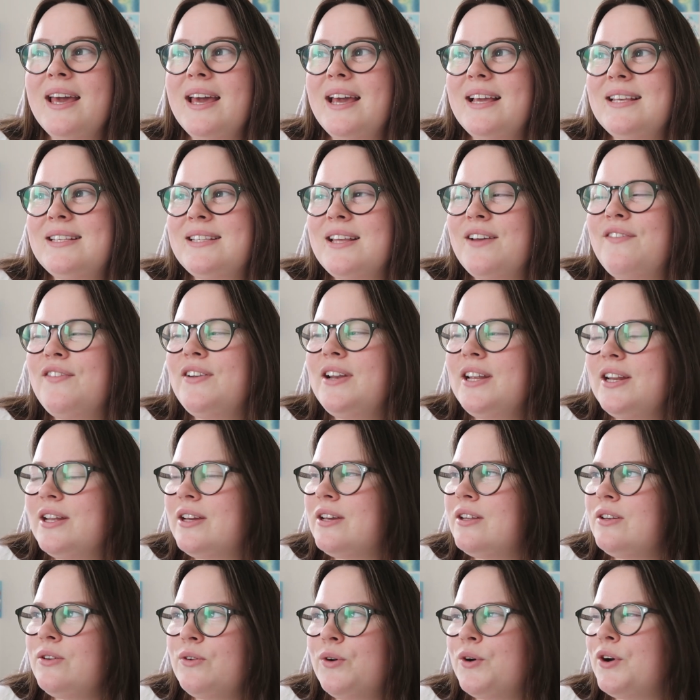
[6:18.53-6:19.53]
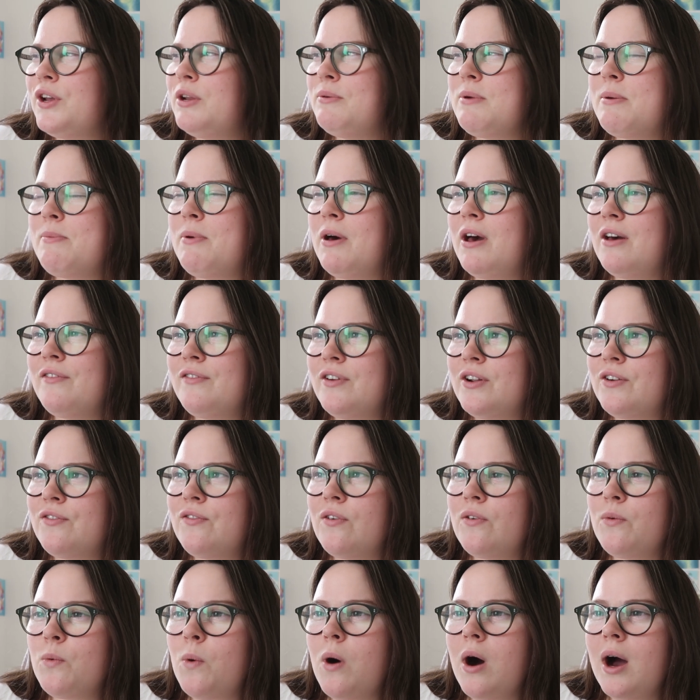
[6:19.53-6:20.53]
It's definitely not going to be perfect
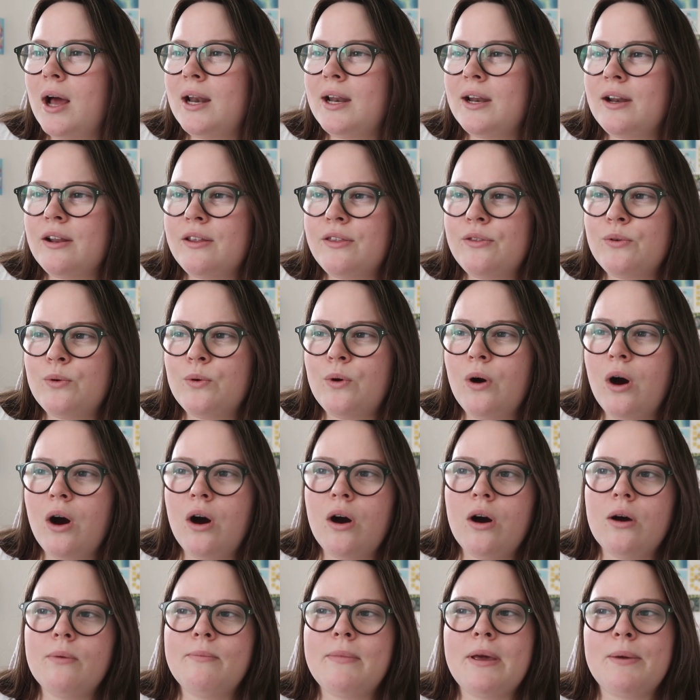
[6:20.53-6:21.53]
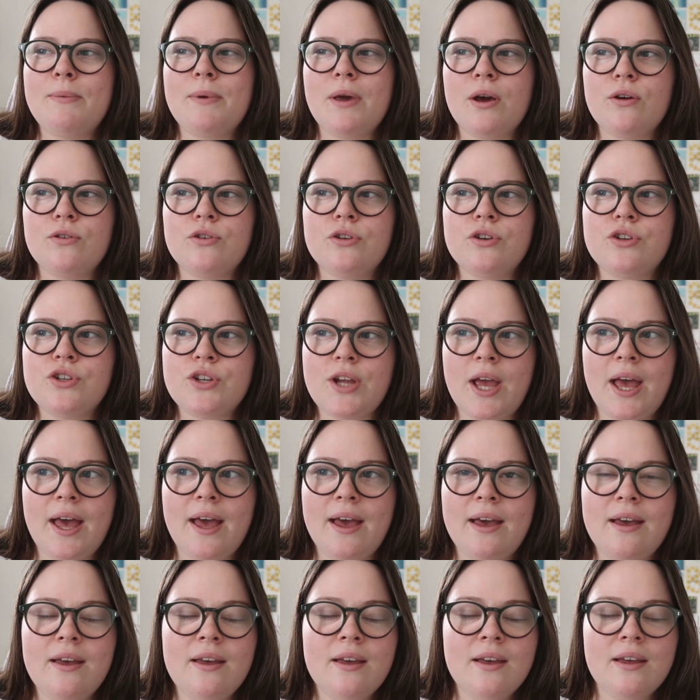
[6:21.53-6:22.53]
for a while, and I thought, oh, maybe I'll just
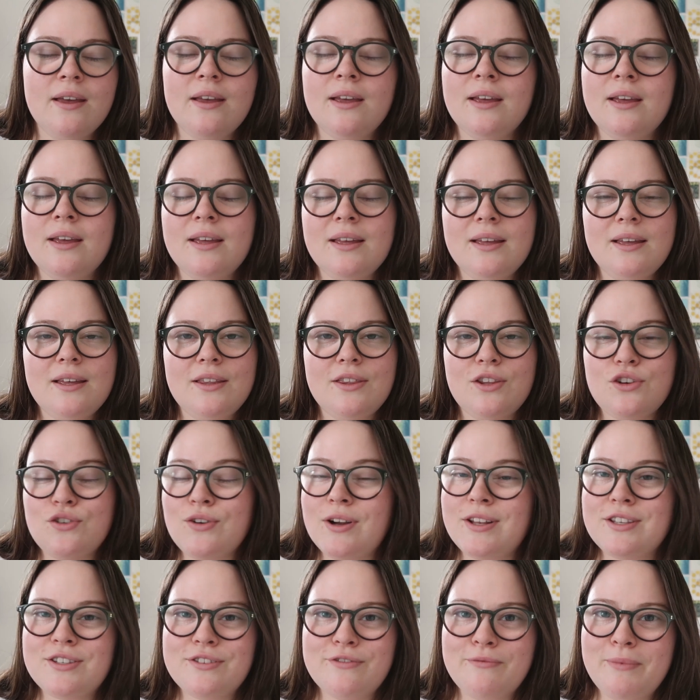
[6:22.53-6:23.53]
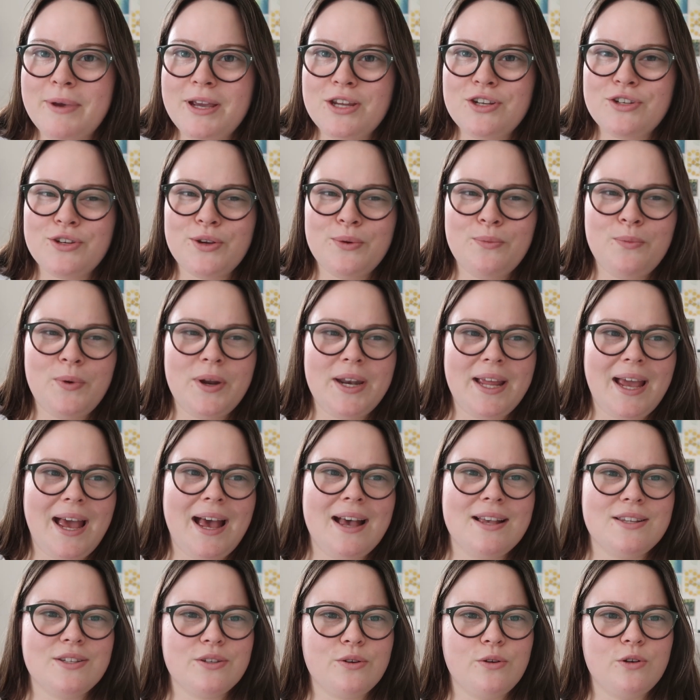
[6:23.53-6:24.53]
share the transformation when it
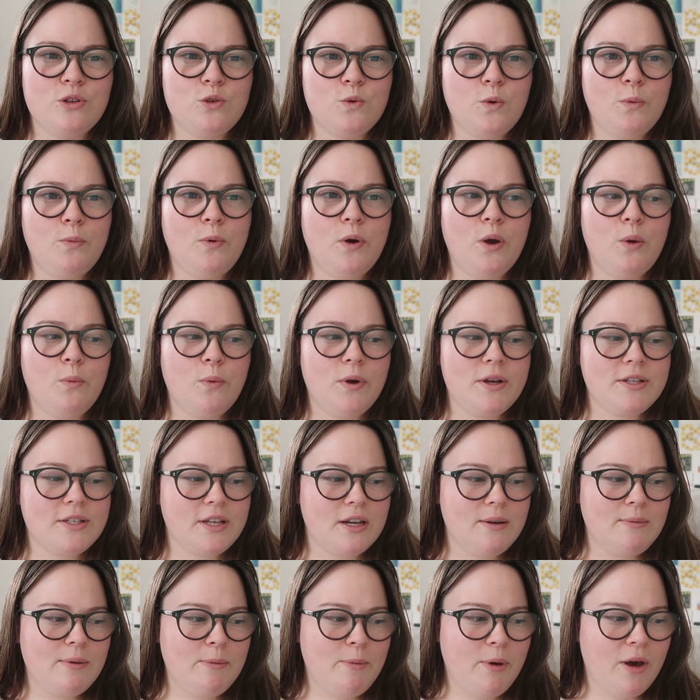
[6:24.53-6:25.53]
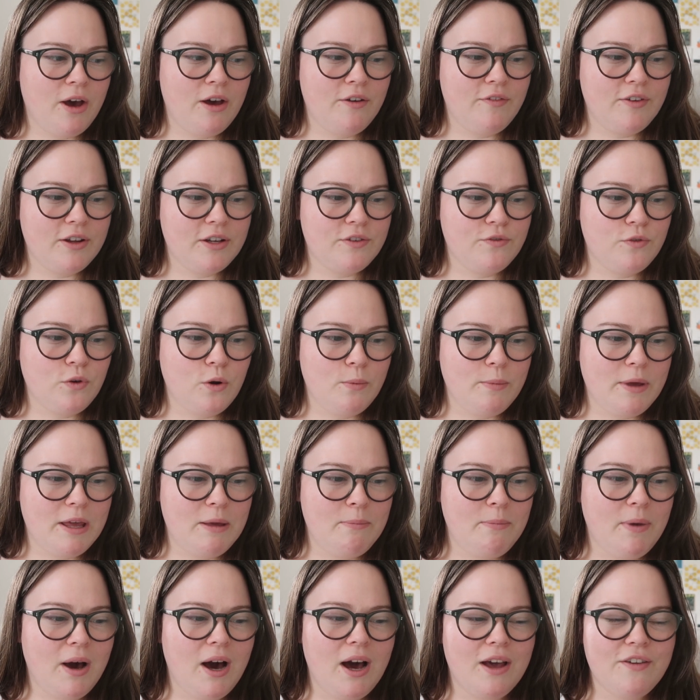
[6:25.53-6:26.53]
has got to a point where it's going to be perfect for me,
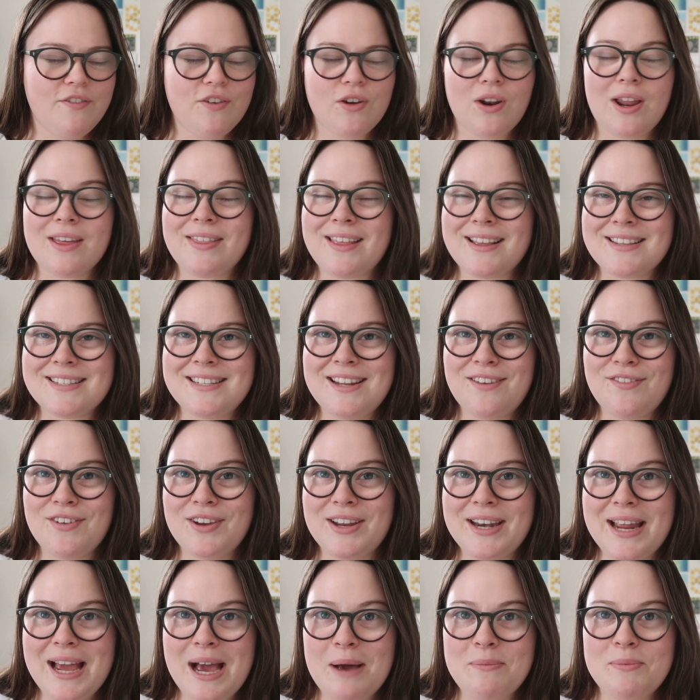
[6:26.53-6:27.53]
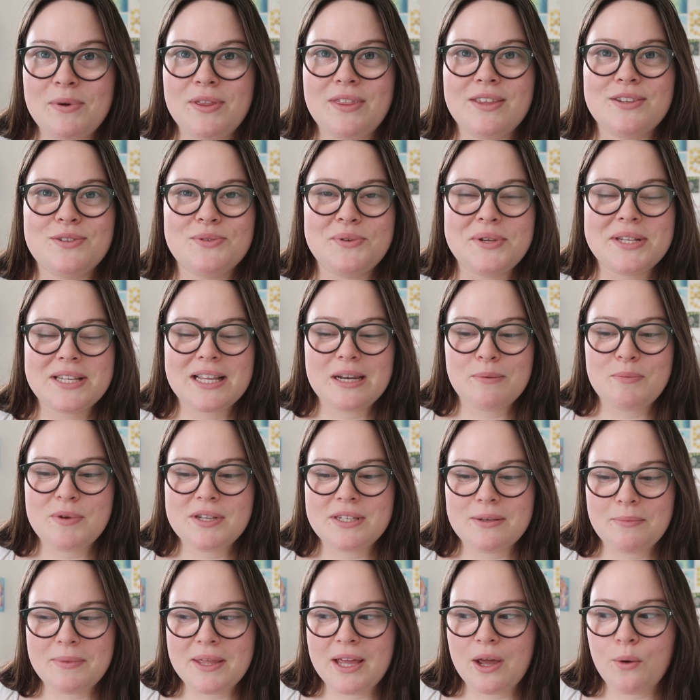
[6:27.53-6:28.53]
but I feel like that's never going to happen. There's always going to be
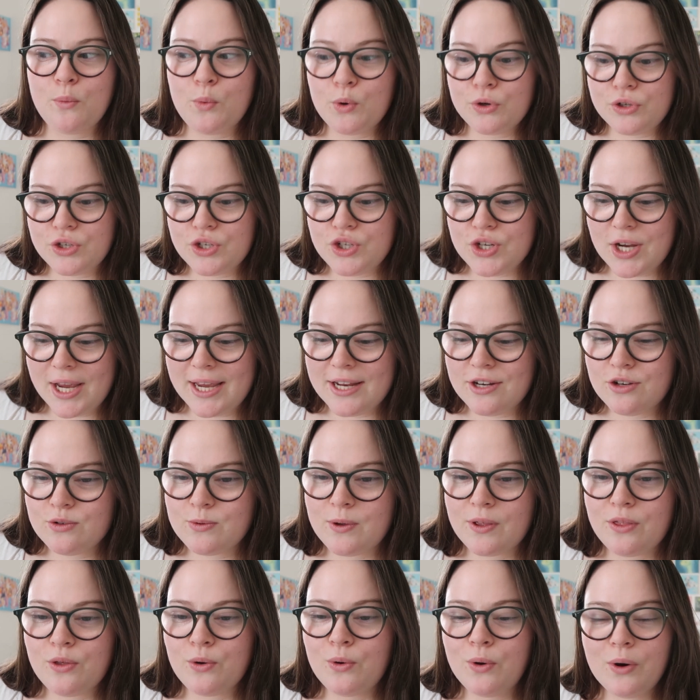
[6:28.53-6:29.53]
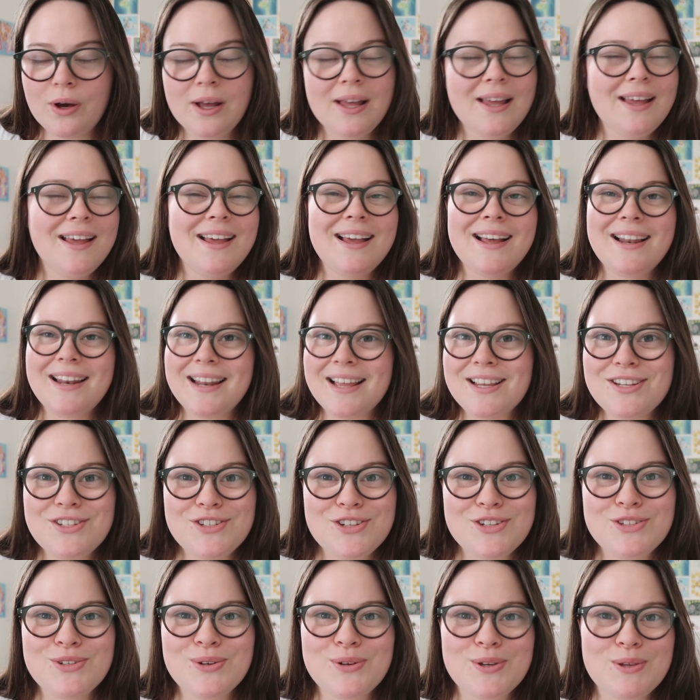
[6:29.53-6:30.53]
something I want to change, so I thought let's
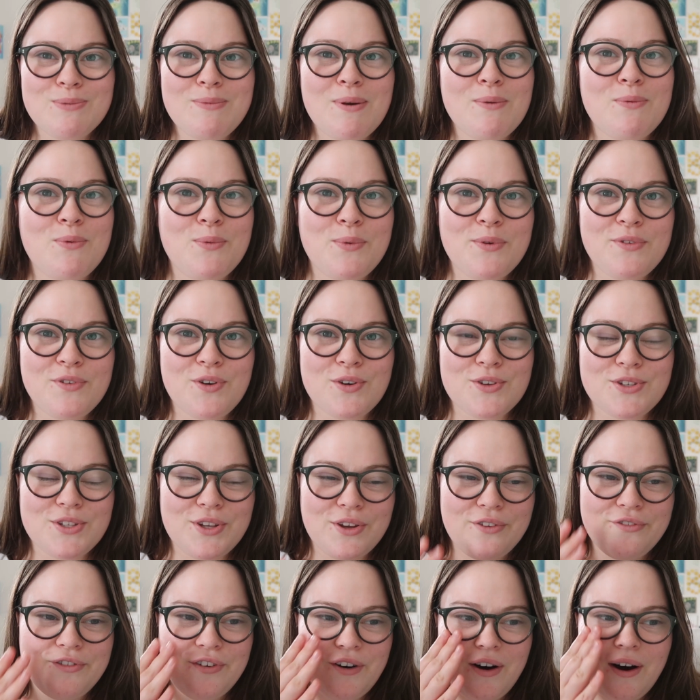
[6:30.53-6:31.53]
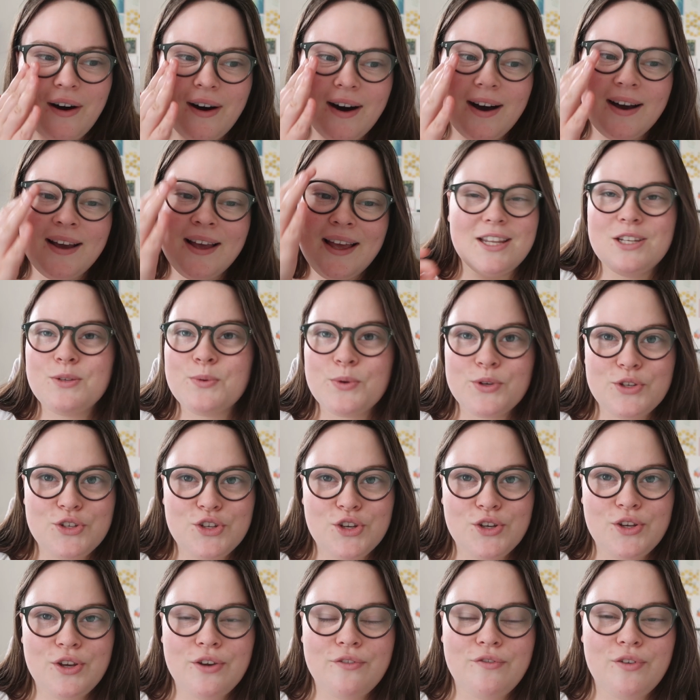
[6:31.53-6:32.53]
just document what we've got so far into a
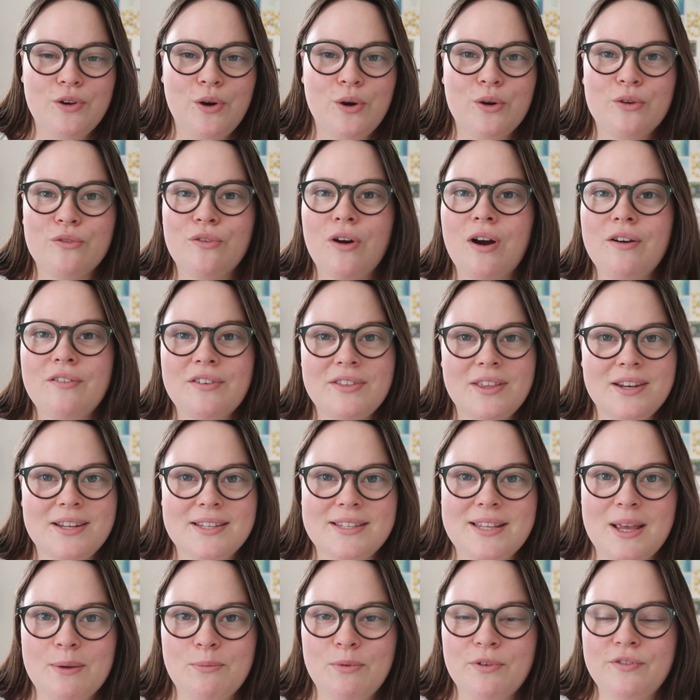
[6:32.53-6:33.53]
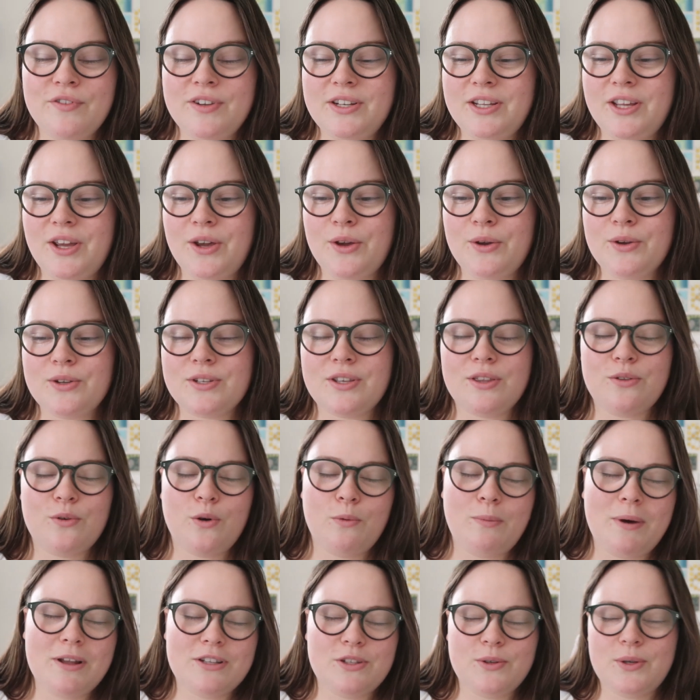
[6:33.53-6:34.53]
studio vlog rather than a separate video, because I
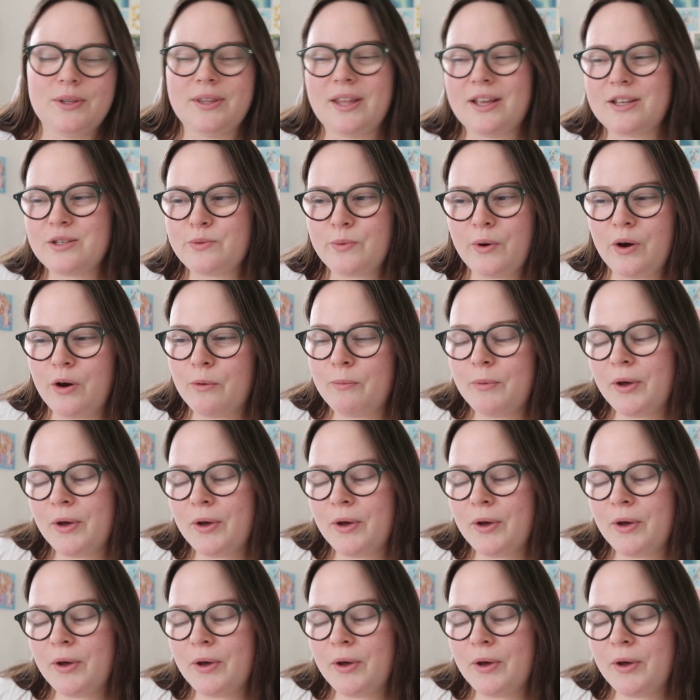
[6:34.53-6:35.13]
thought about doing that as well.